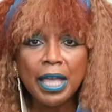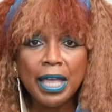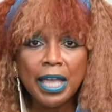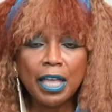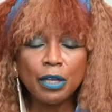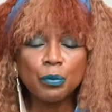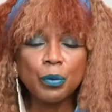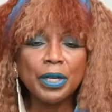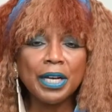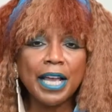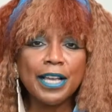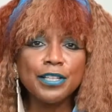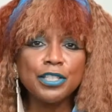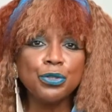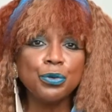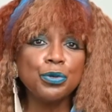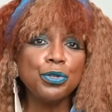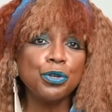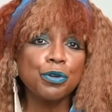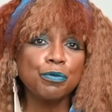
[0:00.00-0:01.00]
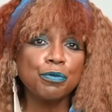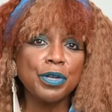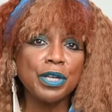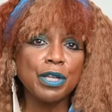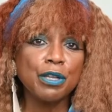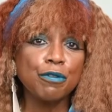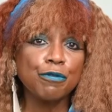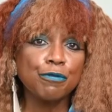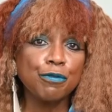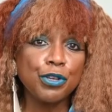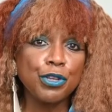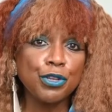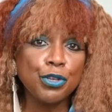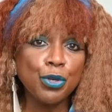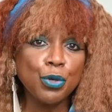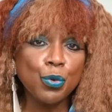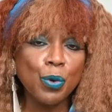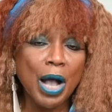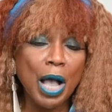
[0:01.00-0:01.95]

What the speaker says: And when I do your reading for you,